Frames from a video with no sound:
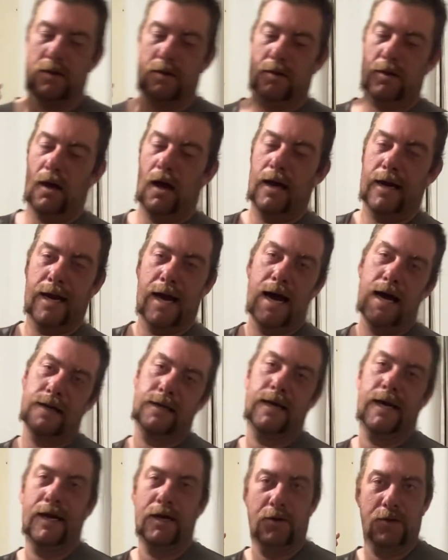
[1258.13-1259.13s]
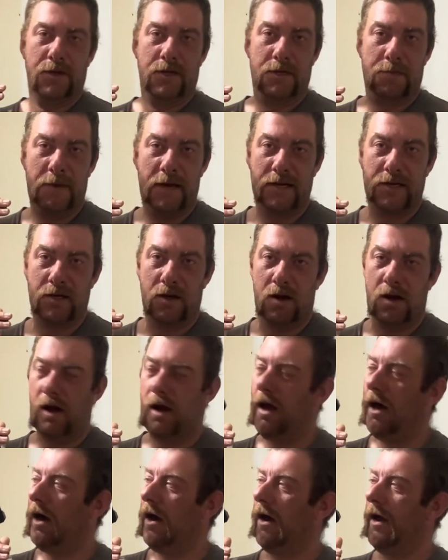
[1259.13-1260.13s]
I can't tell you all the specs on it.
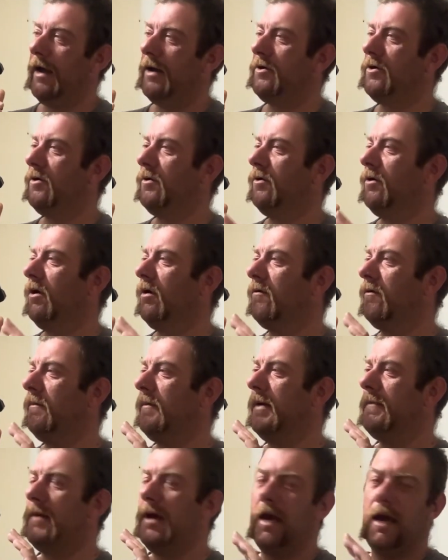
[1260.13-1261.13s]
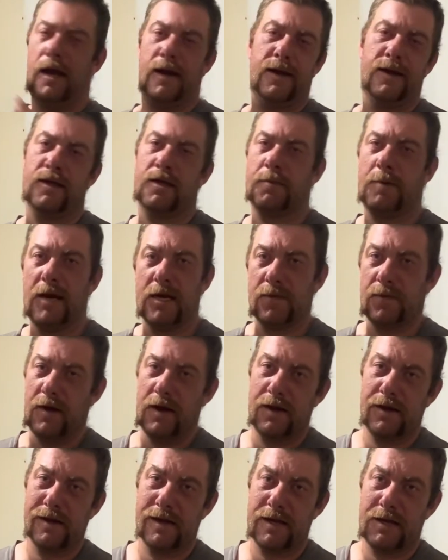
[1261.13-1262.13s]
I do not remember any of the specs for
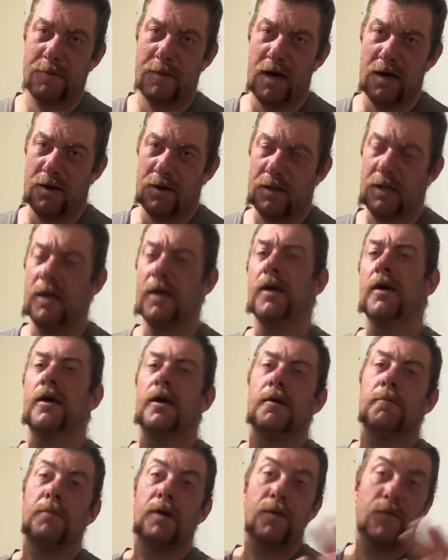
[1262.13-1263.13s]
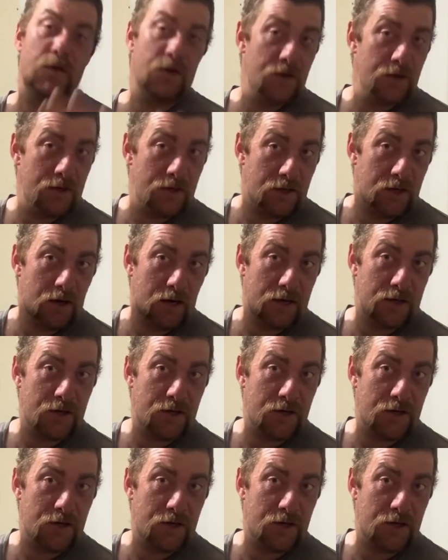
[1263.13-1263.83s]
any of these bows. But if you guys